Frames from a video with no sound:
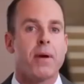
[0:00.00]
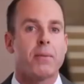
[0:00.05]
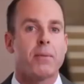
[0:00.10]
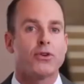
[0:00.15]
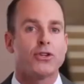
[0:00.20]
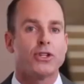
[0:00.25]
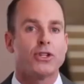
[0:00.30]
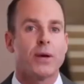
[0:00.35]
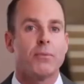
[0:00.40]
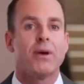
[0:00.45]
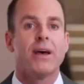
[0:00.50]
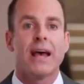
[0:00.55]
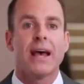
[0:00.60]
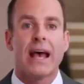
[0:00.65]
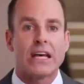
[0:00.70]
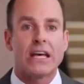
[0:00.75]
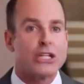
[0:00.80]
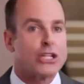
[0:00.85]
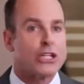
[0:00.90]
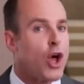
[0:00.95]
membership
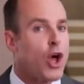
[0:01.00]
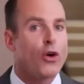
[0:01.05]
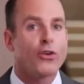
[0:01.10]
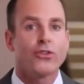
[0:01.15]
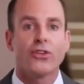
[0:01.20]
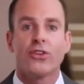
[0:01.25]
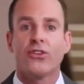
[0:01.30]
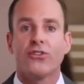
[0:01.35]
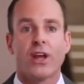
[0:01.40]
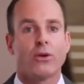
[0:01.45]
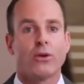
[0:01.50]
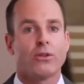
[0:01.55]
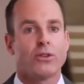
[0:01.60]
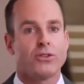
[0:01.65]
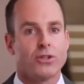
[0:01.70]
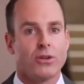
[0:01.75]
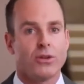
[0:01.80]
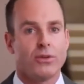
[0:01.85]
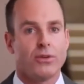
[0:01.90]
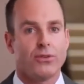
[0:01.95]
as long as they stay on the
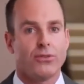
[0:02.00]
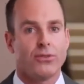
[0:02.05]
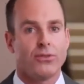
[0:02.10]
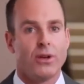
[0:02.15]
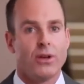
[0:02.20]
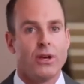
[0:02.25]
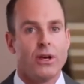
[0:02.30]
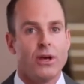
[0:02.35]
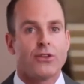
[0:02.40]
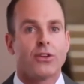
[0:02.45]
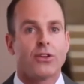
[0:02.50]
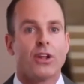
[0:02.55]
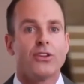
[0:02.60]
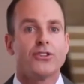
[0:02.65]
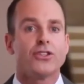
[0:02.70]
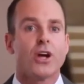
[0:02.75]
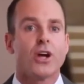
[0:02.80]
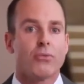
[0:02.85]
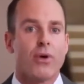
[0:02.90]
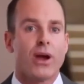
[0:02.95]
service. So let's
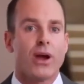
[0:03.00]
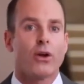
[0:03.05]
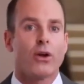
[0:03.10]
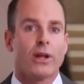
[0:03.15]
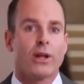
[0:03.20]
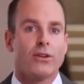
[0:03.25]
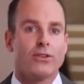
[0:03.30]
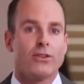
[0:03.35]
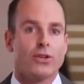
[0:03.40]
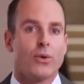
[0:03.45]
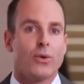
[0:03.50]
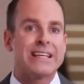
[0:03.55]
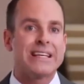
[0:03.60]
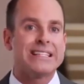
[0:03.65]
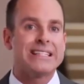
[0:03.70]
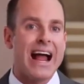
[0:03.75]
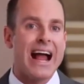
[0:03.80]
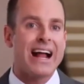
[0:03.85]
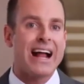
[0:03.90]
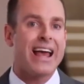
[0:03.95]
jump right on into
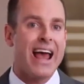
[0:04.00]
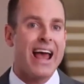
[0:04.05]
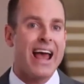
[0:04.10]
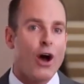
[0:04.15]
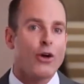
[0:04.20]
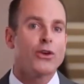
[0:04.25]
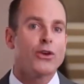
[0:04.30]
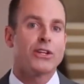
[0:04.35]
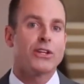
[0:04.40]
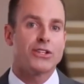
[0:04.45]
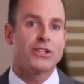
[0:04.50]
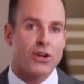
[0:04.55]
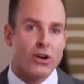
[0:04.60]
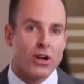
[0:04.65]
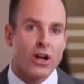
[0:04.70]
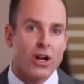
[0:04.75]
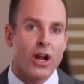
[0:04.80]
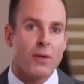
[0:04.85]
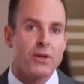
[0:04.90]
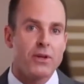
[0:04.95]
exactly how you get
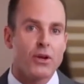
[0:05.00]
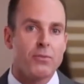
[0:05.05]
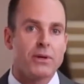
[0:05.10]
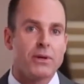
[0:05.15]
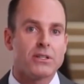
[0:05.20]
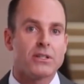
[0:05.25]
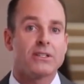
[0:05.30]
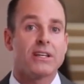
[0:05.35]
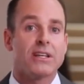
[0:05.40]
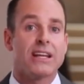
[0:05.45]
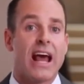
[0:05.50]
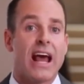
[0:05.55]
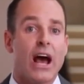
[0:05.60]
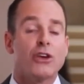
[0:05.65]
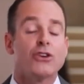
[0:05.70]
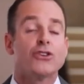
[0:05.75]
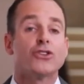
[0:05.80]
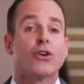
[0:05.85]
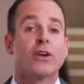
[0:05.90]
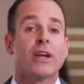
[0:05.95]
started up in your business and how
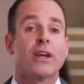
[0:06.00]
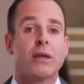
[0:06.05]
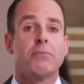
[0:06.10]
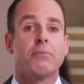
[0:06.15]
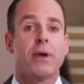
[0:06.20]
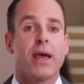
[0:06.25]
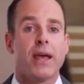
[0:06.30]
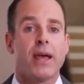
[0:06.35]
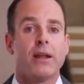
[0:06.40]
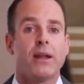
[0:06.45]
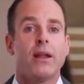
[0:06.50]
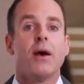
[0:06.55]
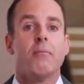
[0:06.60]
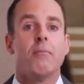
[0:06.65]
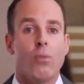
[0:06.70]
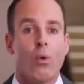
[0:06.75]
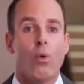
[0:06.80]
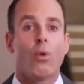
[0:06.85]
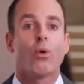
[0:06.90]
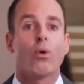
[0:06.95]
you start getting paid
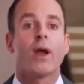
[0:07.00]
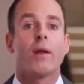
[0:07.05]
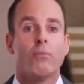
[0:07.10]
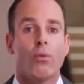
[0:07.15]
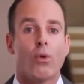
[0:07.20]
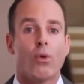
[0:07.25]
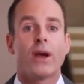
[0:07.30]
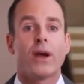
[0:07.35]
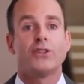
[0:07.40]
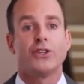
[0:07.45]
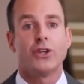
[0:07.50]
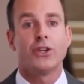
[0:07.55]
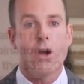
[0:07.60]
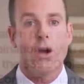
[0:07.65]
more and more as you